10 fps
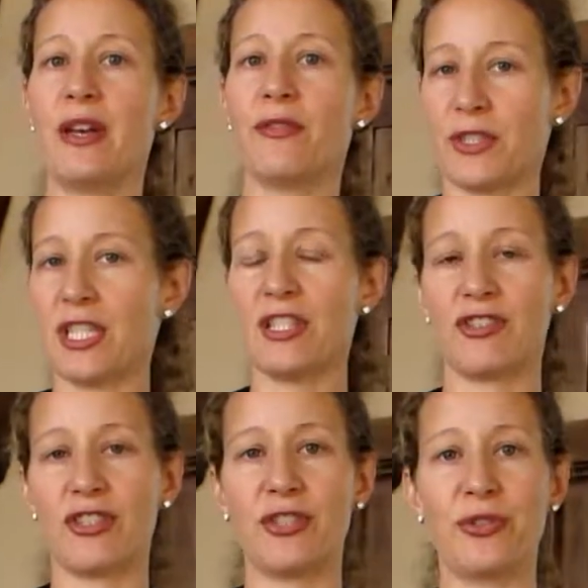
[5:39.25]
for
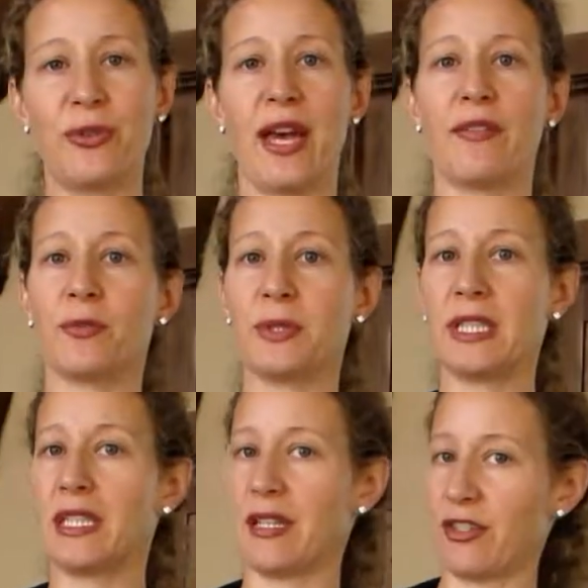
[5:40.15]
teachers to have a really
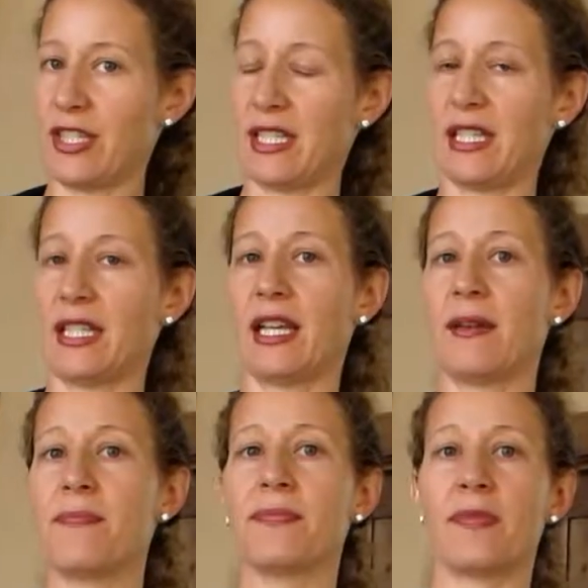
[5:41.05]
good understanding